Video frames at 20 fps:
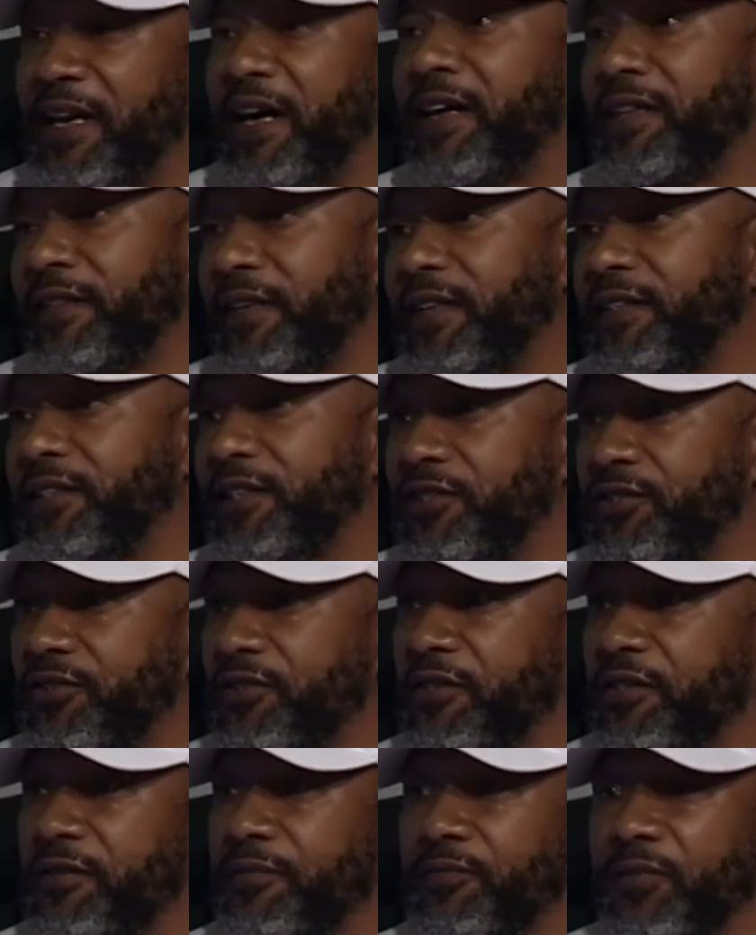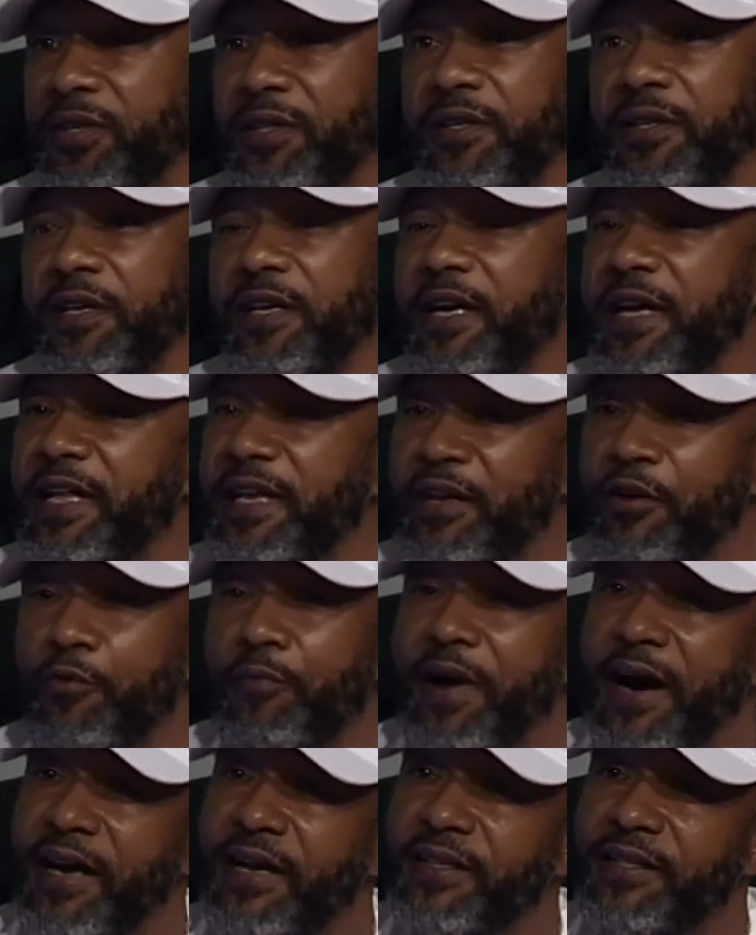I think they should. But
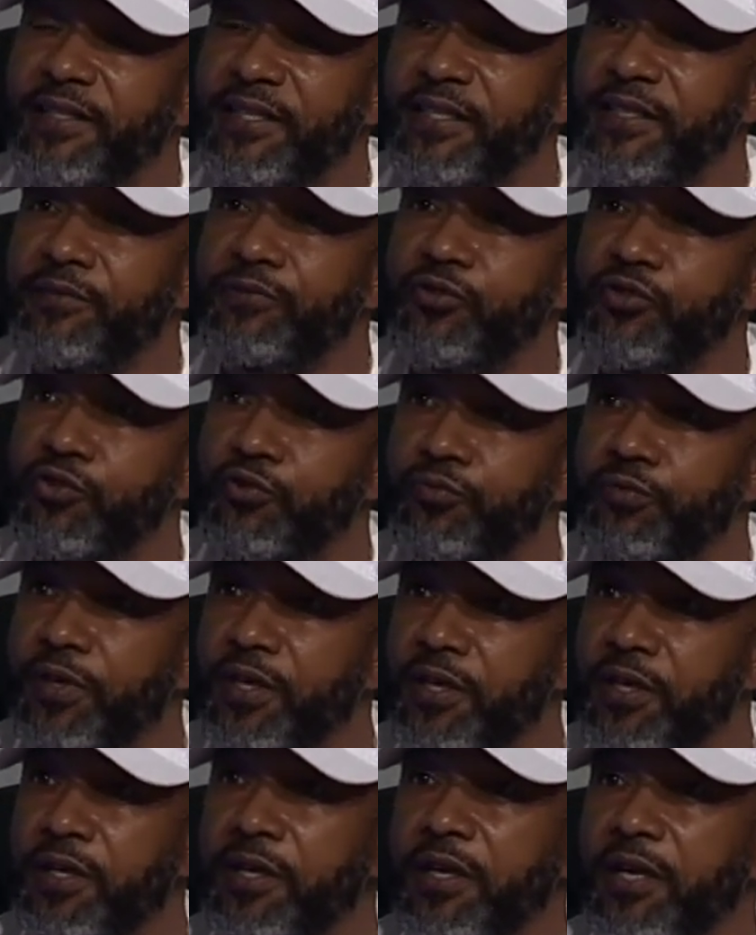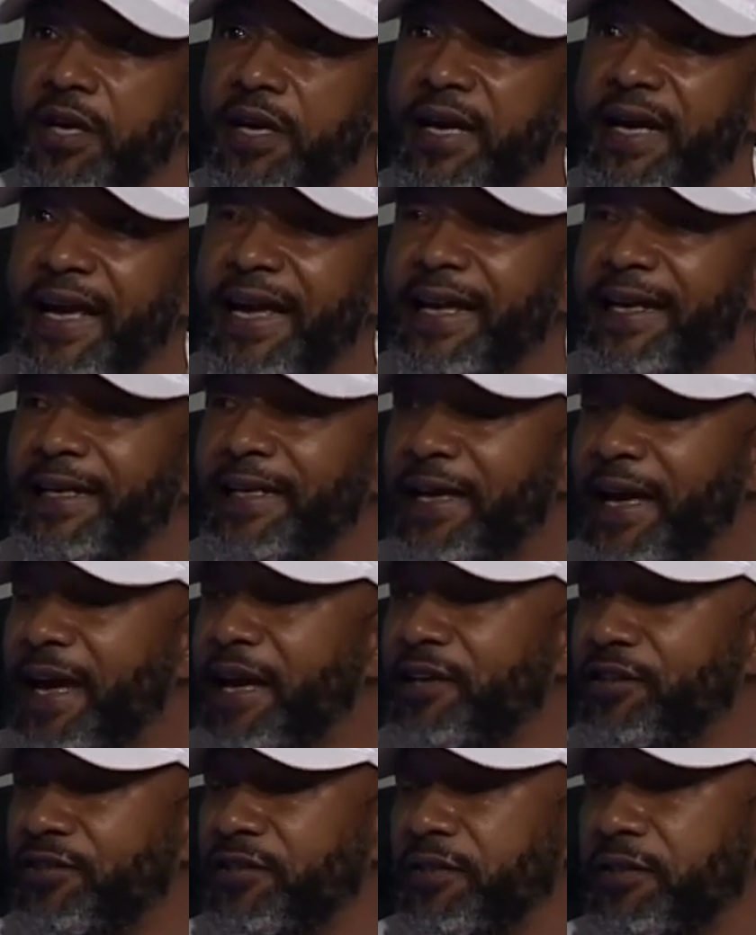nobody seems to be
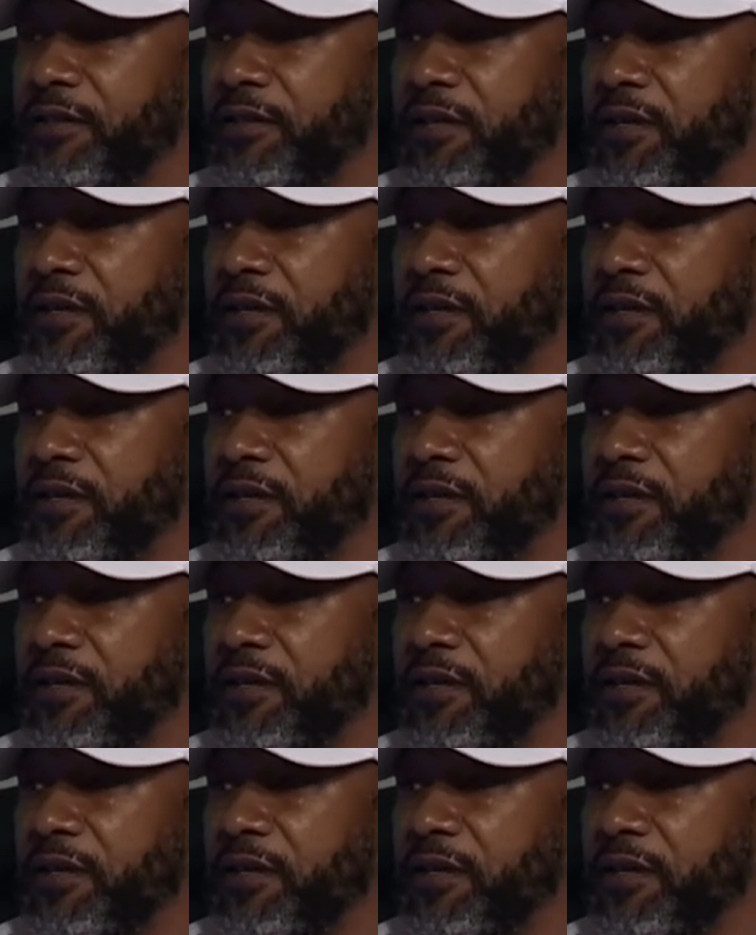engaging